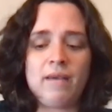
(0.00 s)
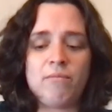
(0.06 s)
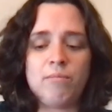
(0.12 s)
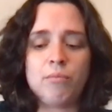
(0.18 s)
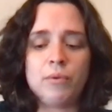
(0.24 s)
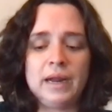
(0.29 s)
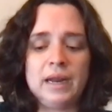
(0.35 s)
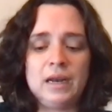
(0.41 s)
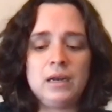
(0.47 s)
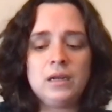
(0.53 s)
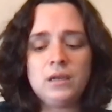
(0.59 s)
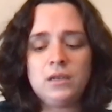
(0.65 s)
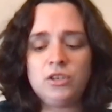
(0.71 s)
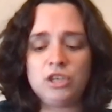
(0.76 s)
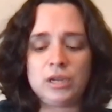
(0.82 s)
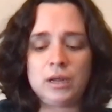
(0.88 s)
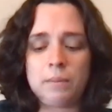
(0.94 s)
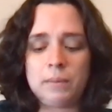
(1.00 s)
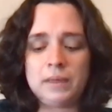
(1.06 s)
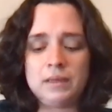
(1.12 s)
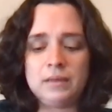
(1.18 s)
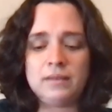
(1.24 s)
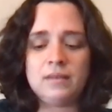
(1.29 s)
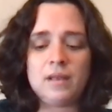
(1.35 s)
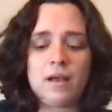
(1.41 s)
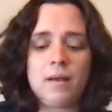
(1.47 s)
Brandon JP
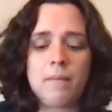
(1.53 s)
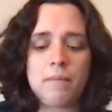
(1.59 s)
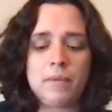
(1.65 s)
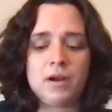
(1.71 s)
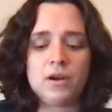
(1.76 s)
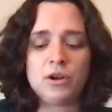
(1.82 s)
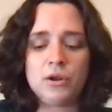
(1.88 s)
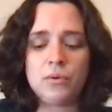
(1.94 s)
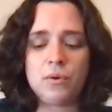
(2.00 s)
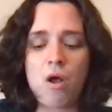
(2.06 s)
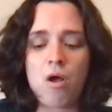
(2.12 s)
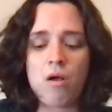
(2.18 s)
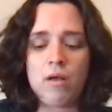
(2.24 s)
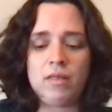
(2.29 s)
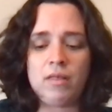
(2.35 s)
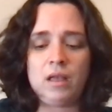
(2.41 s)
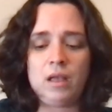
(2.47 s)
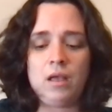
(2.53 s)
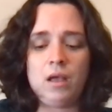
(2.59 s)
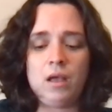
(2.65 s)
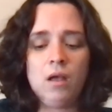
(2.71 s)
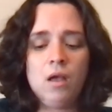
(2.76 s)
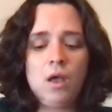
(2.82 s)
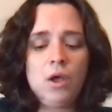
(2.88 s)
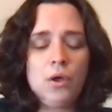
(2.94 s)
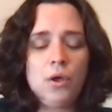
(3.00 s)
Scott, better known on the
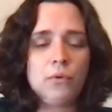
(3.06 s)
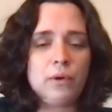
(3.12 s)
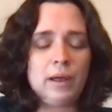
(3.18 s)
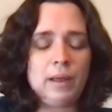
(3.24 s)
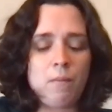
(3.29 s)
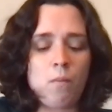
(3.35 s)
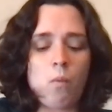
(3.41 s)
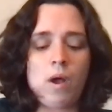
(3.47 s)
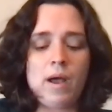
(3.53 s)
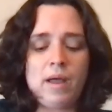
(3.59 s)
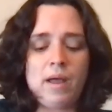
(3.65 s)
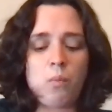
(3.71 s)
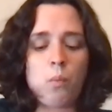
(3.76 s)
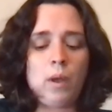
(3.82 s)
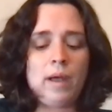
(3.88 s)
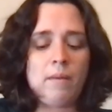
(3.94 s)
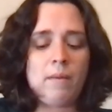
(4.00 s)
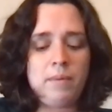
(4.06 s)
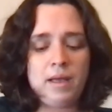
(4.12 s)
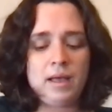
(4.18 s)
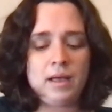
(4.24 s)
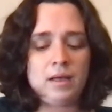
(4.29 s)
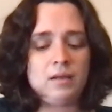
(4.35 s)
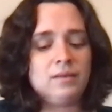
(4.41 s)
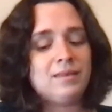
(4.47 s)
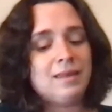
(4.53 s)
great wide web
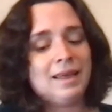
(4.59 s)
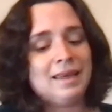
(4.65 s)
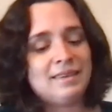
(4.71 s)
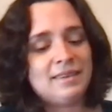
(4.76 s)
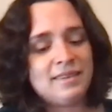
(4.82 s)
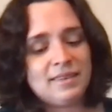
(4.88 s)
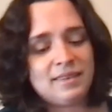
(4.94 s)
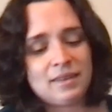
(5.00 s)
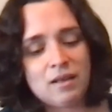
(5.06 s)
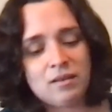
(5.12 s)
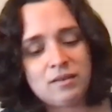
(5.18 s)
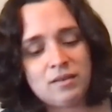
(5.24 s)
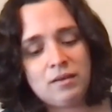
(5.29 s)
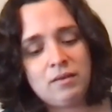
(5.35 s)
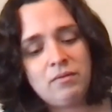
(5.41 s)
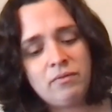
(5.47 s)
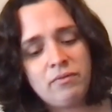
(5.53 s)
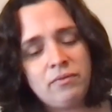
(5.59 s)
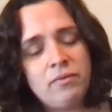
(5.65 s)
as Xcesiv.